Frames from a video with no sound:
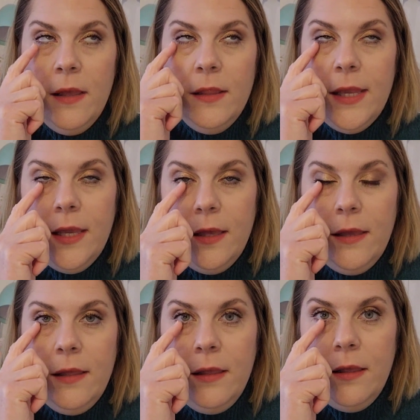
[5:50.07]
like
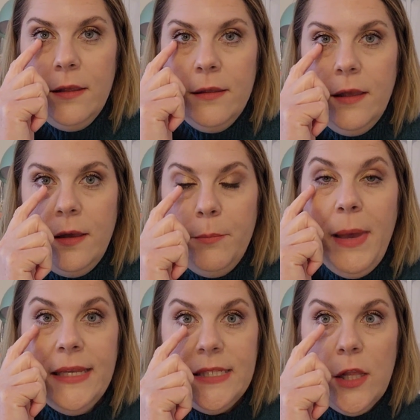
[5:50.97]
a
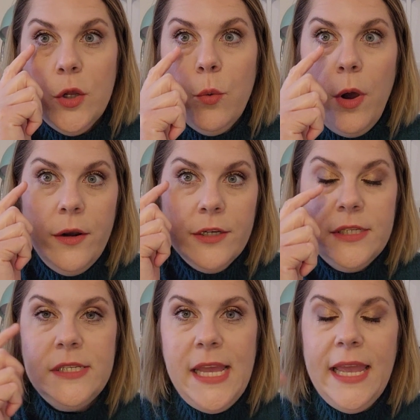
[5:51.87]
micellar water
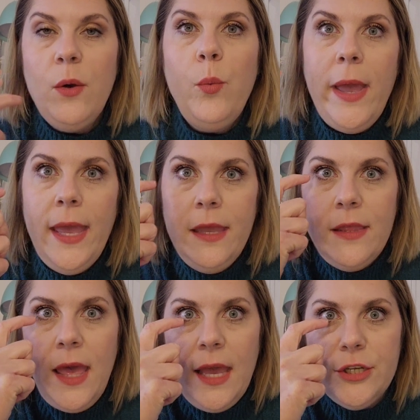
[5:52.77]
to take away
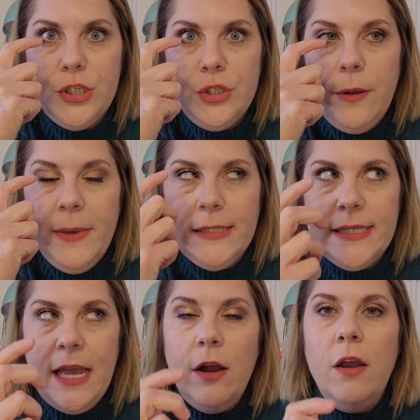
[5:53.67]
the extra
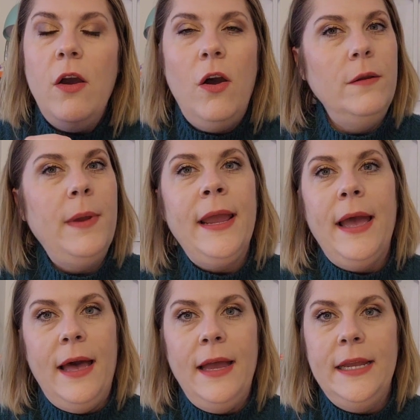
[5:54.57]
mascara on my
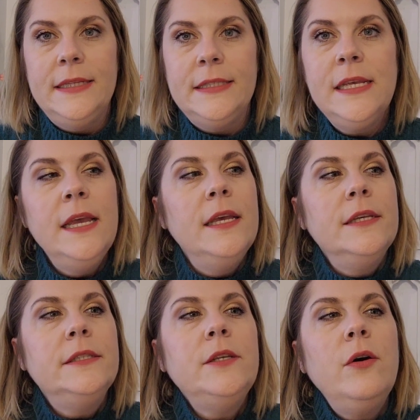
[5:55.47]
eyes.
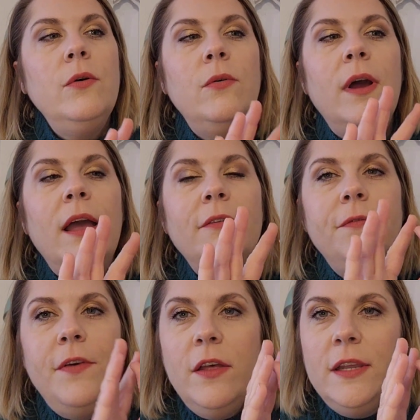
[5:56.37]
So I
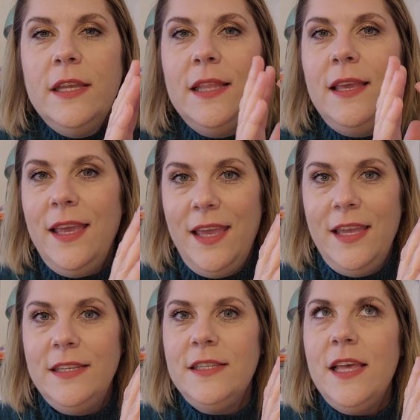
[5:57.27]
felt in the
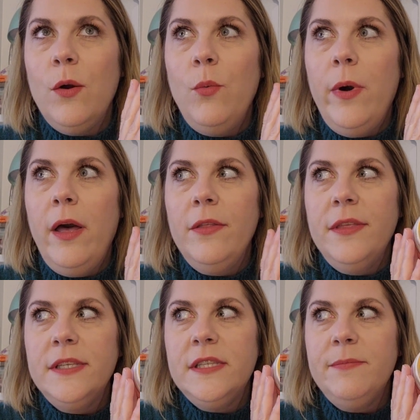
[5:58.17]
end that while
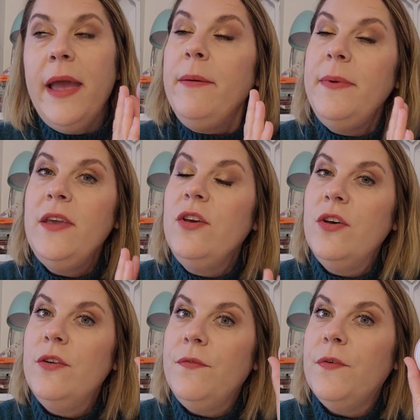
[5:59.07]
this might be
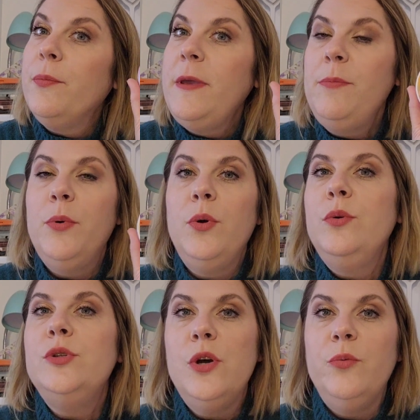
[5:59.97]
good for people who
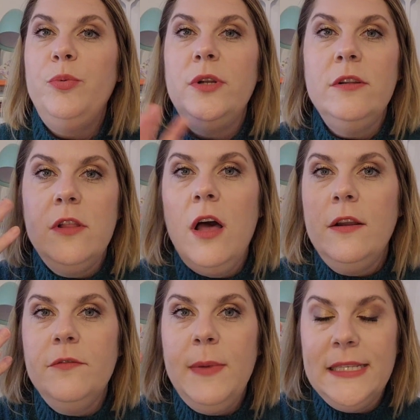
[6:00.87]
don't put a lot
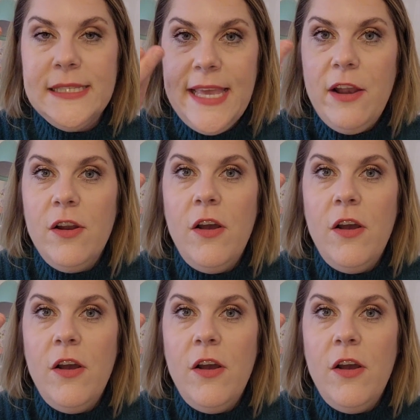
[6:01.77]
of mascara